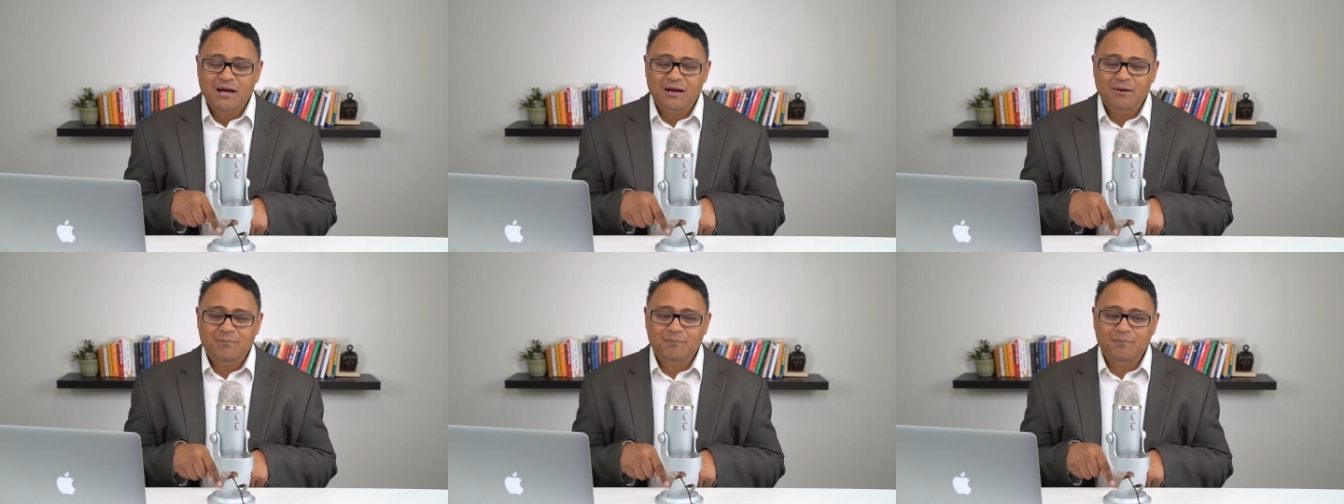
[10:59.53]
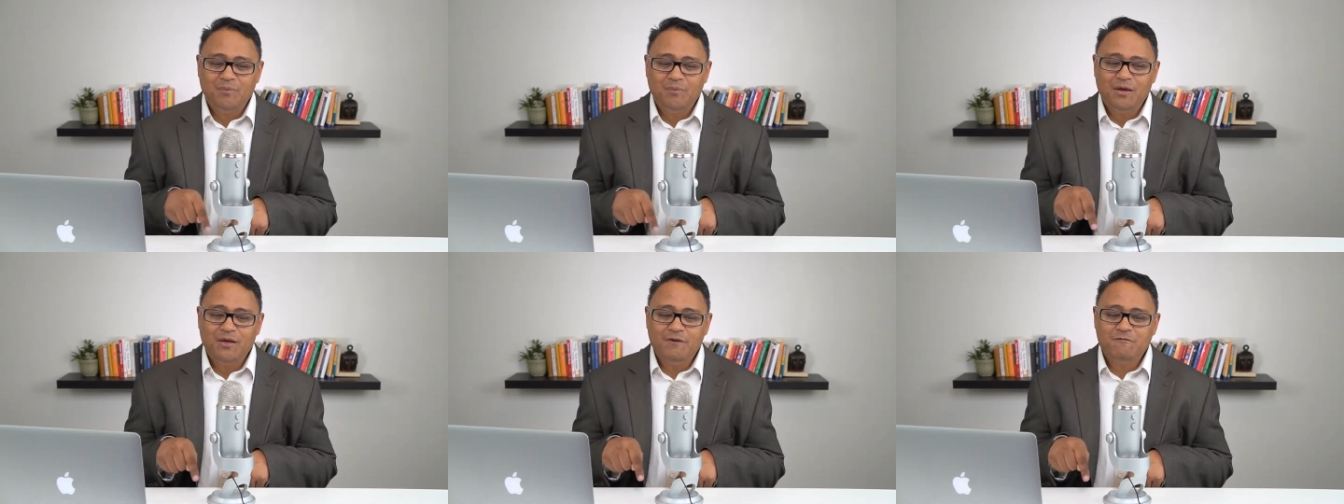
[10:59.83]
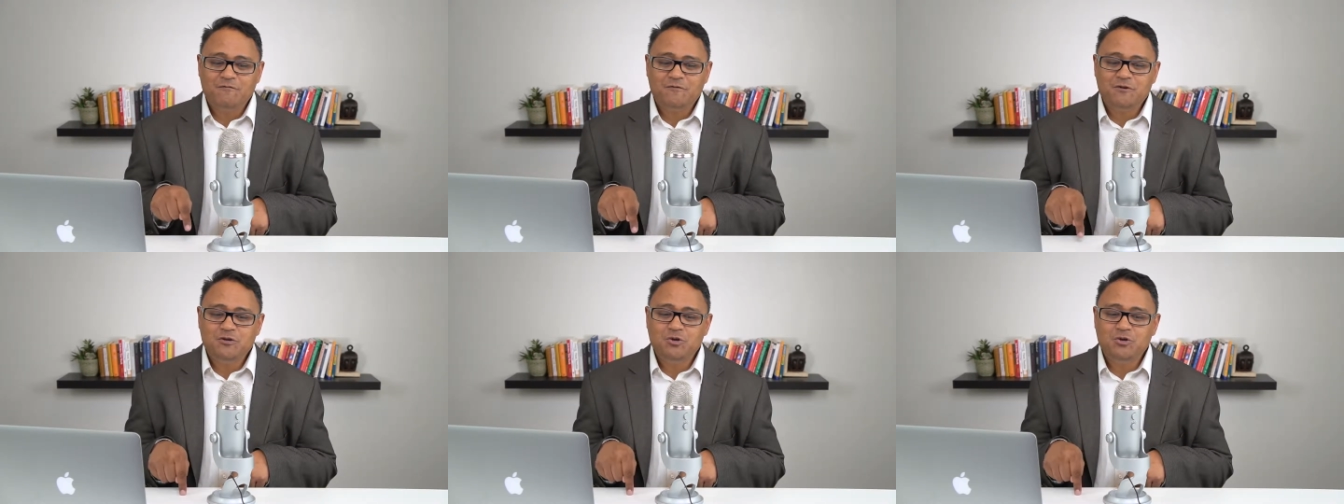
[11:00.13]
If
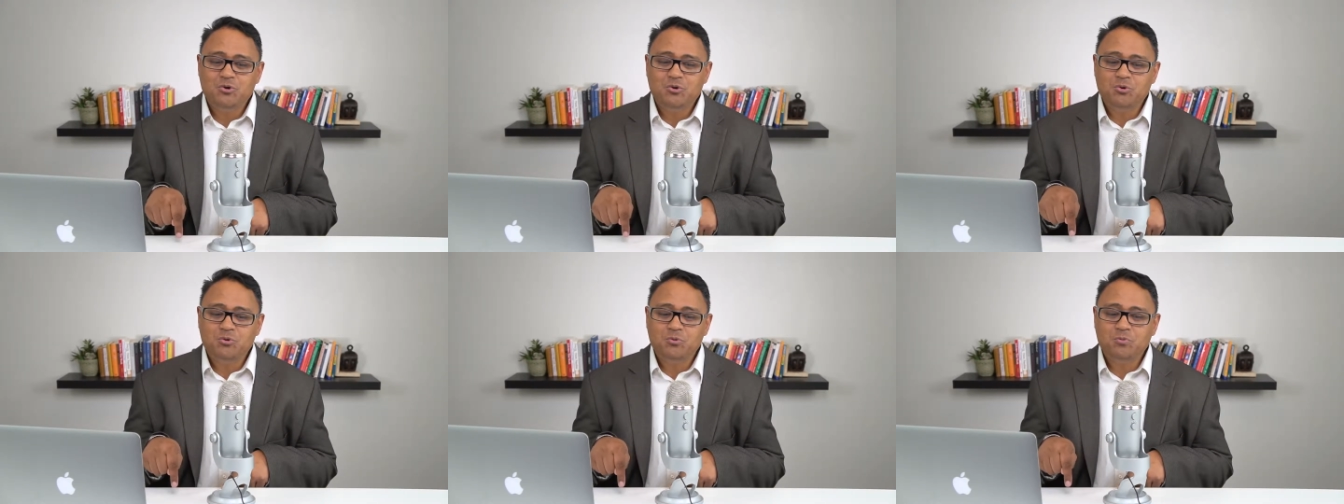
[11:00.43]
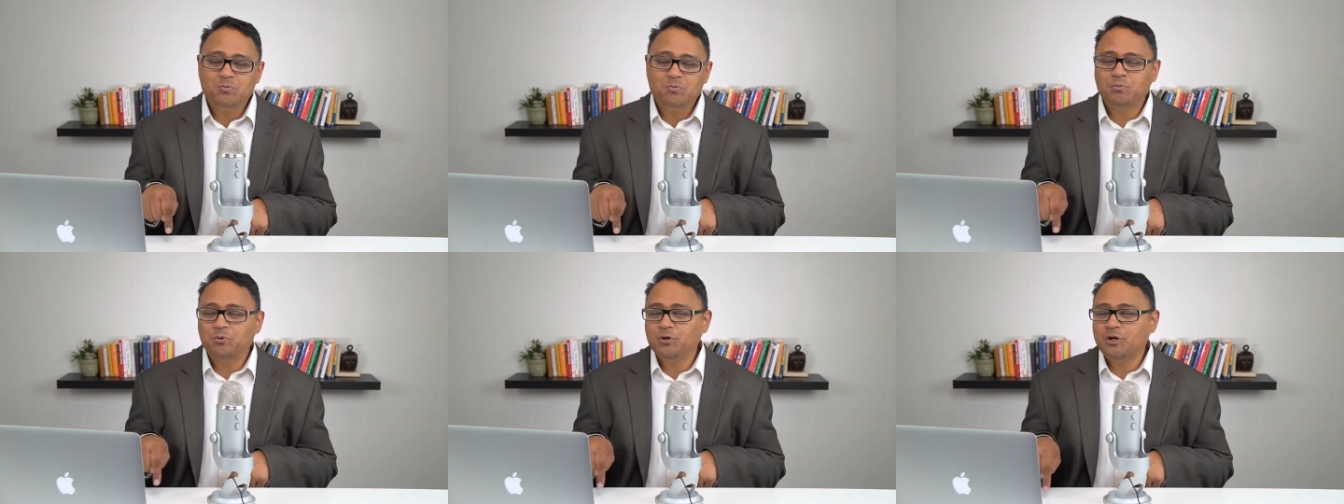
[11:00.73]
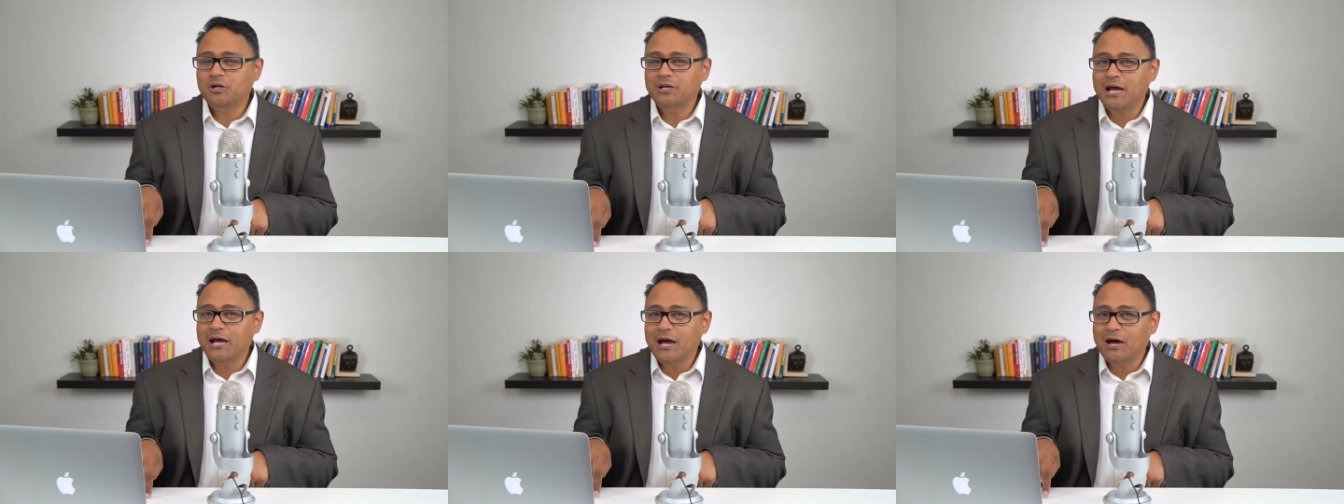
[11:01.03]
you
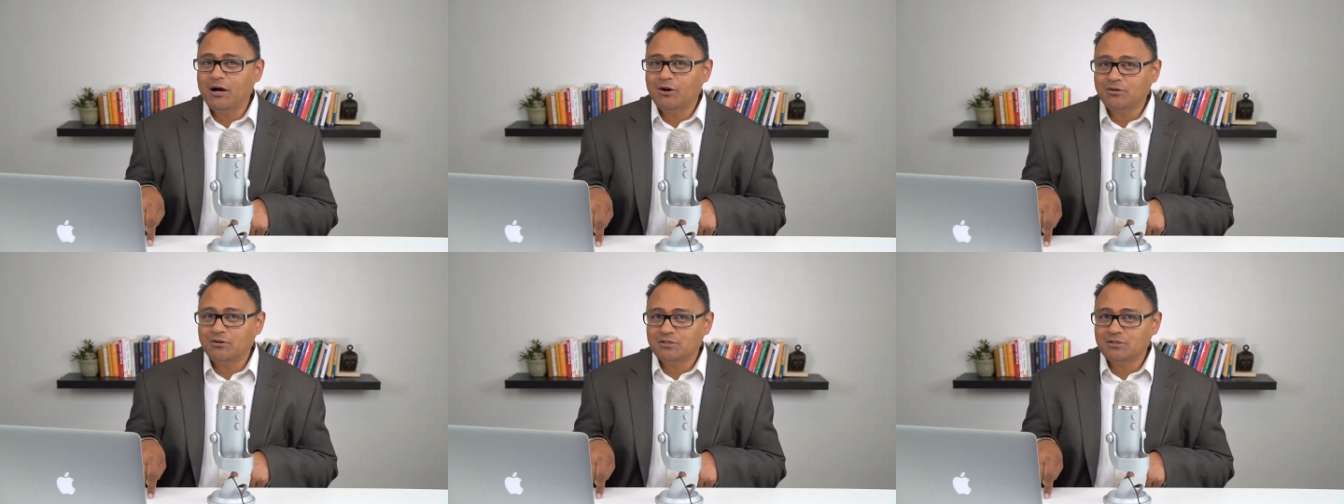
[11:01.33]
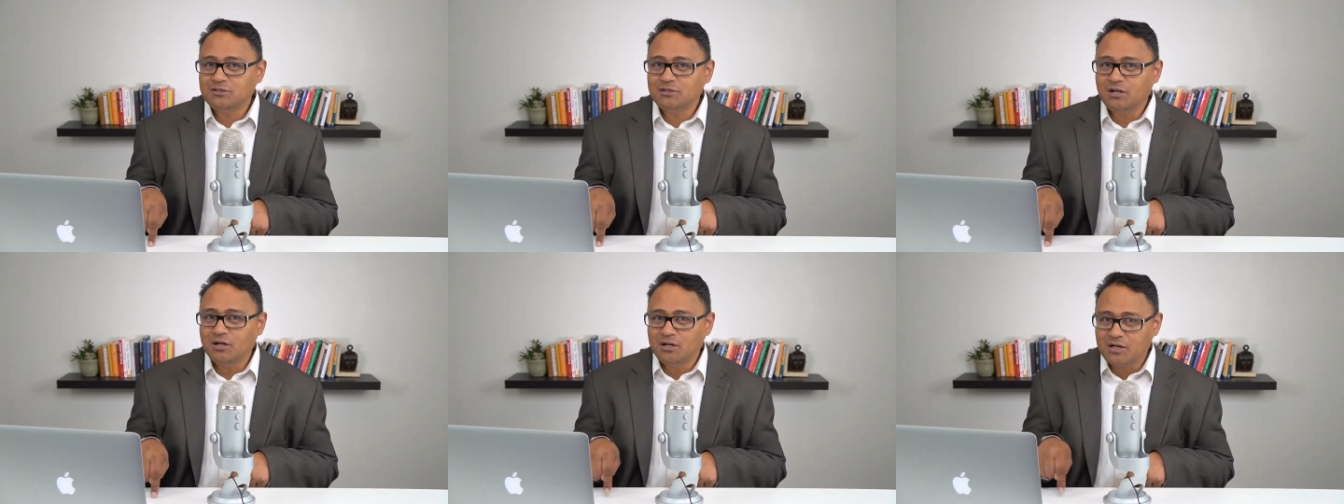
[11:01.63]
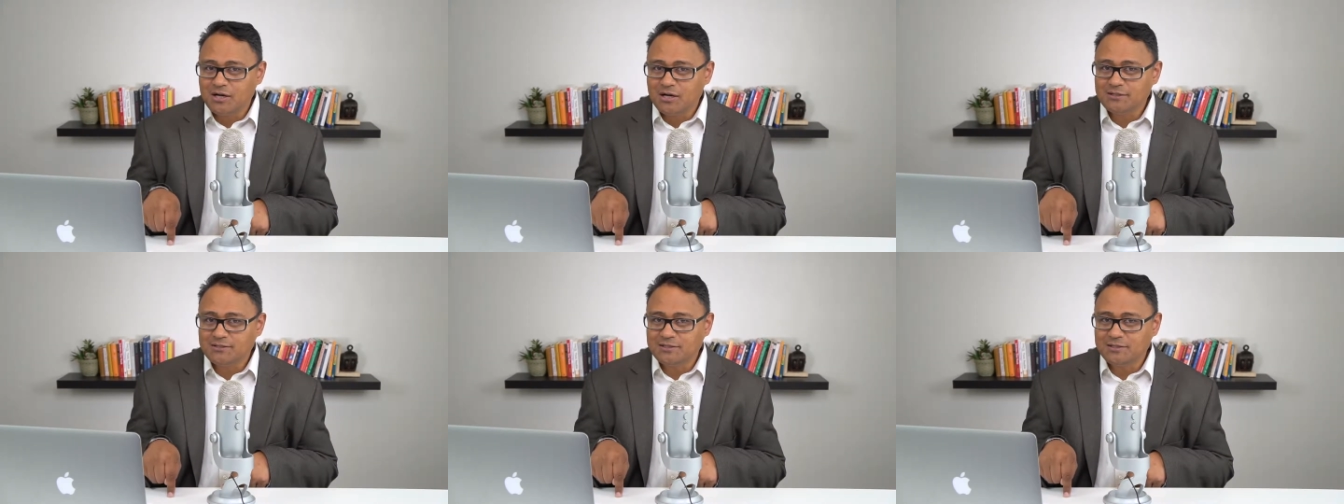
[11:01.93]
put out a
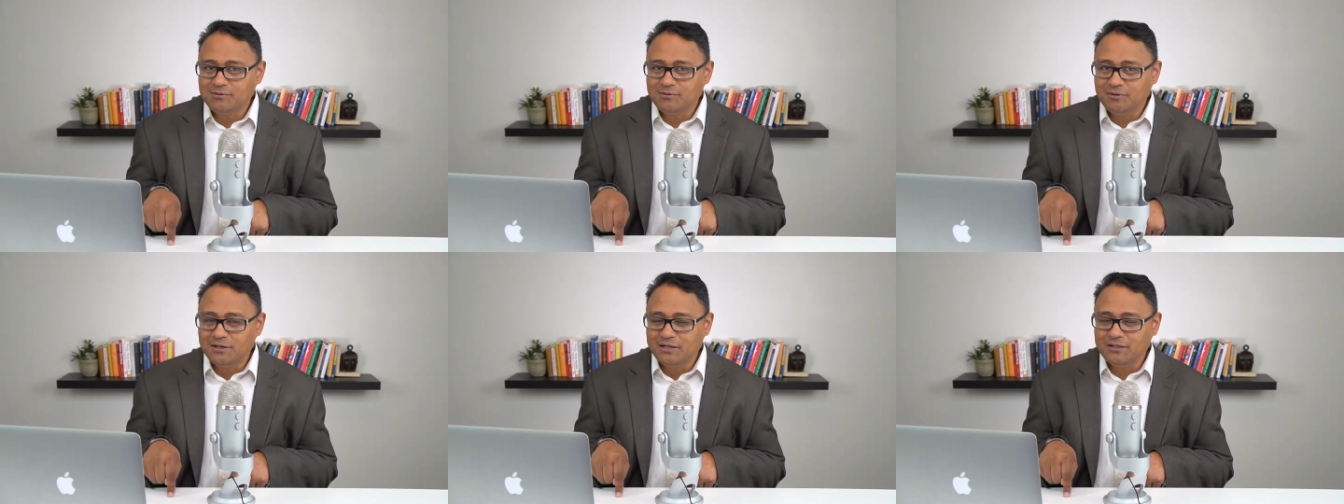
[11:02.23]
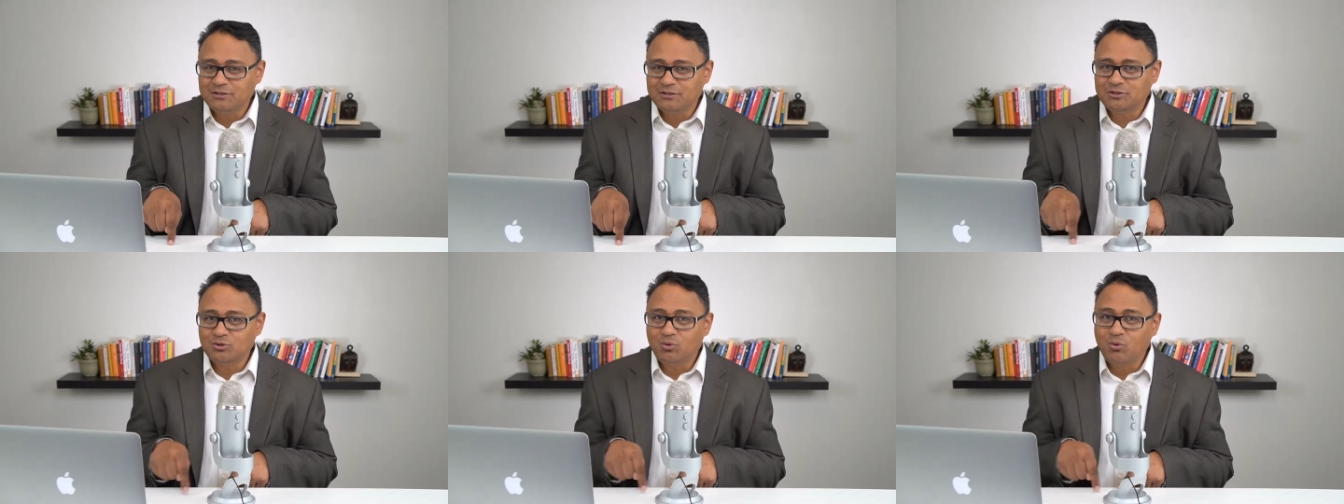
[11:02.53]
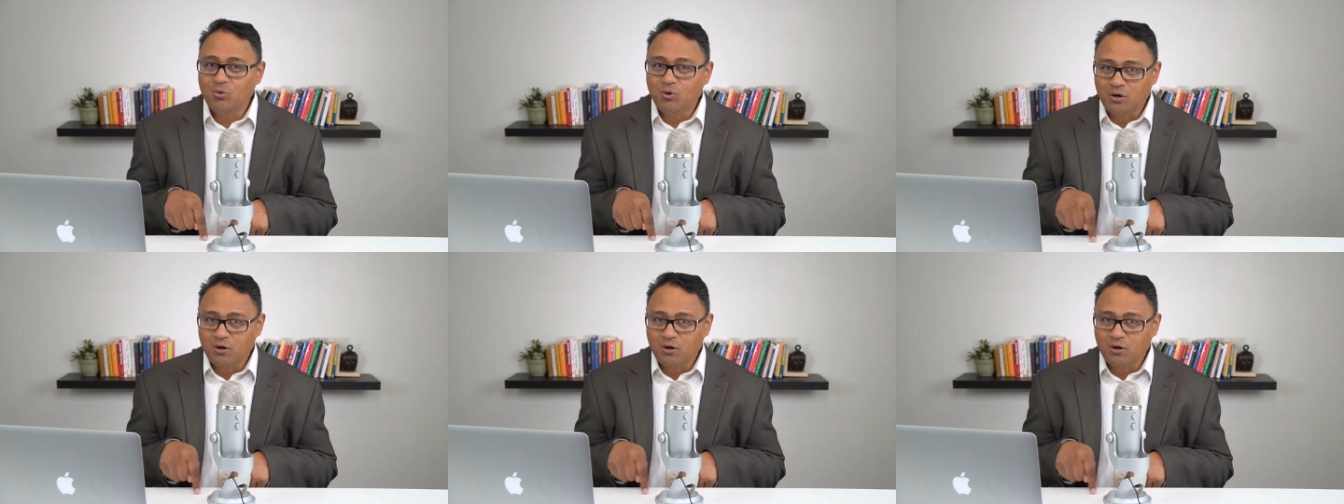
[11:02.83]
consequence or a